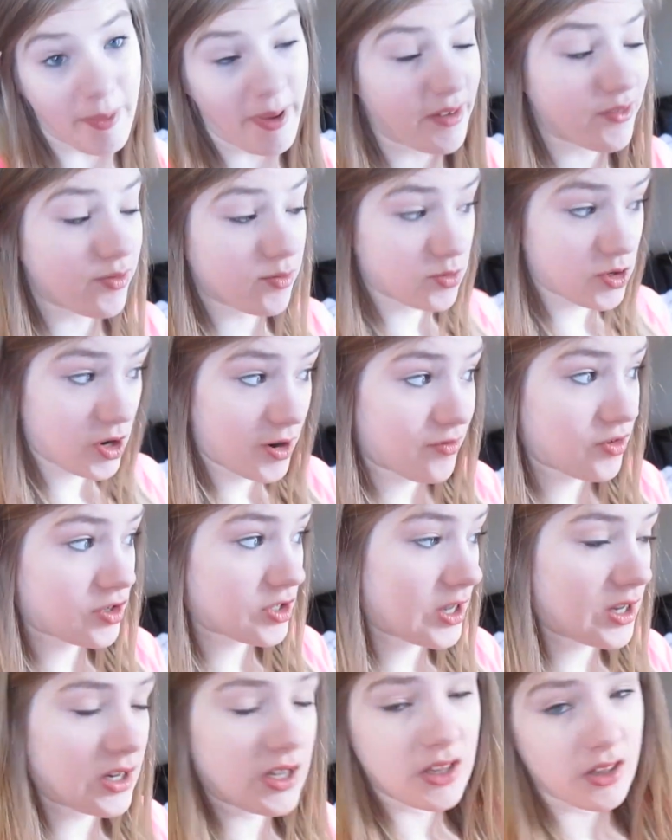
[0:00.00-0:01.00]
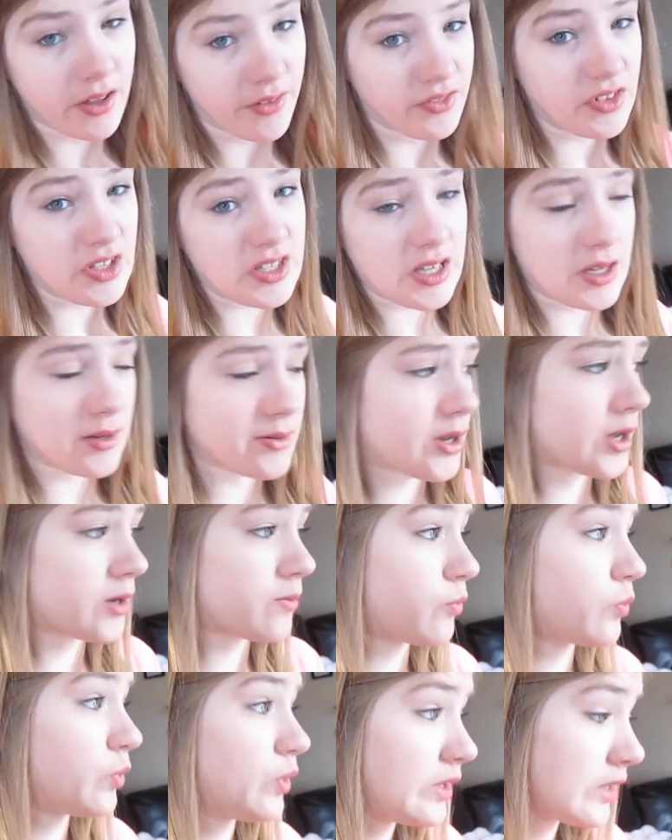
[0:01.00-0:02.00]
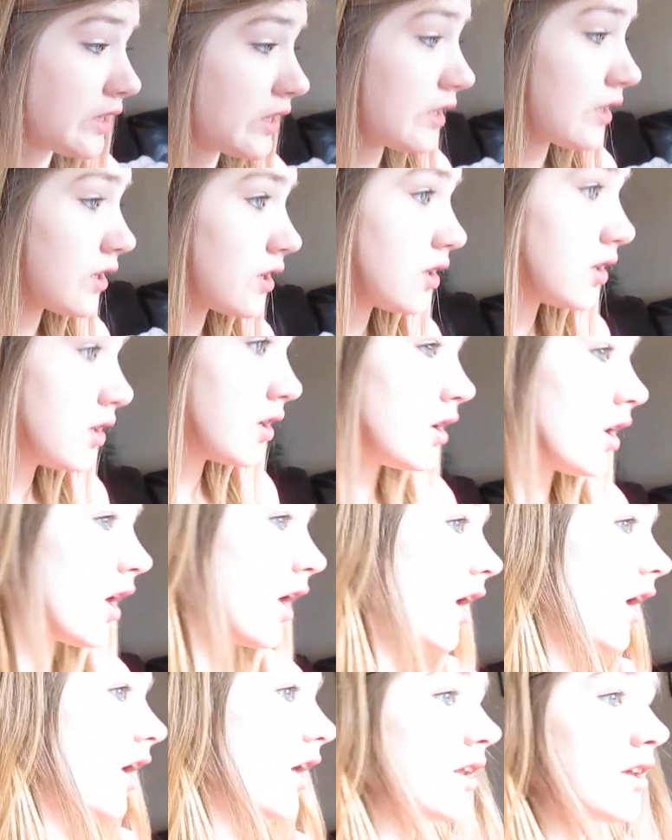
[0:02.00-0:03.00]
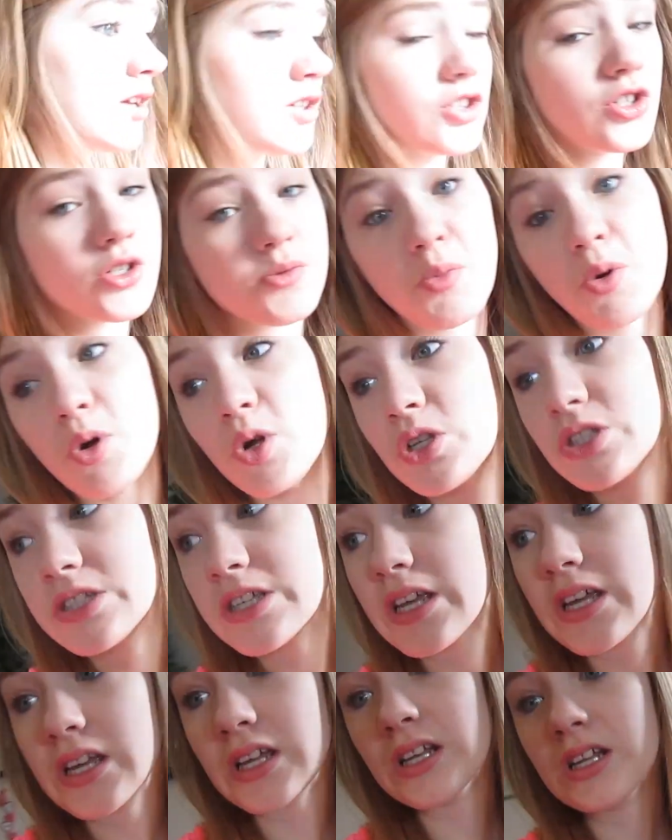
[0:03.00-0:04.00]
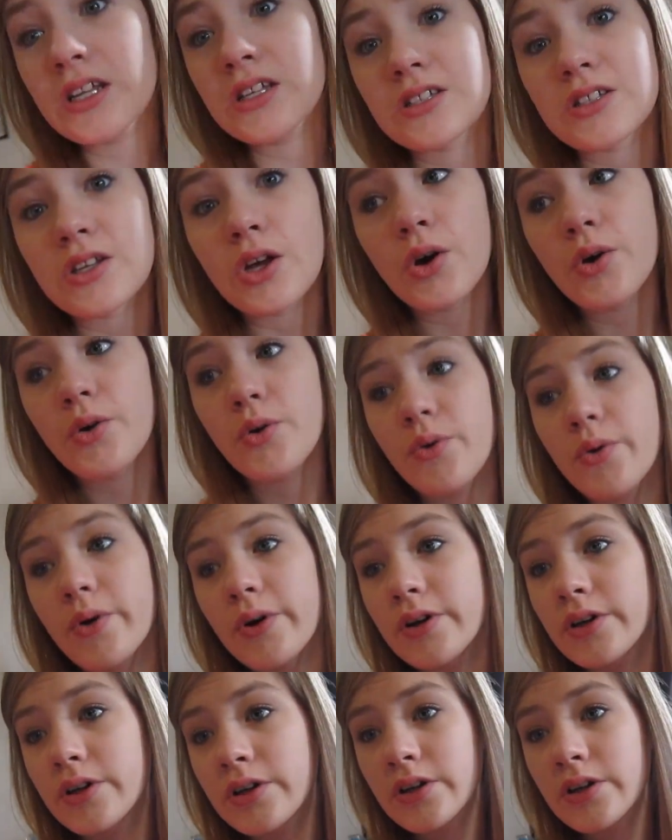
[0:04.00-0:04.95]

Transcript: back from driver's ed. He left the same time we did. And he just pulled in, so